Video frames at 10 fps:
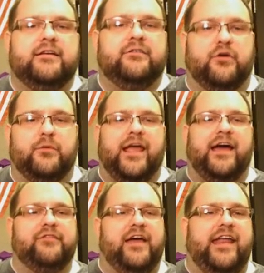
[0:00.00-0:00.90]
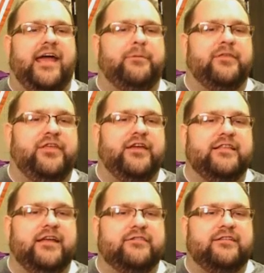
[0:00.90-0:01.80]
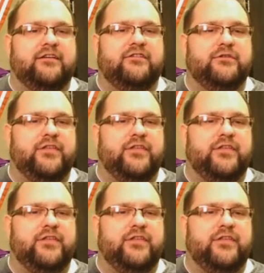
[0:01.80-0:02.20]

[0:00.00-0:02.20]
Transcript: So we have that epithelial tissue,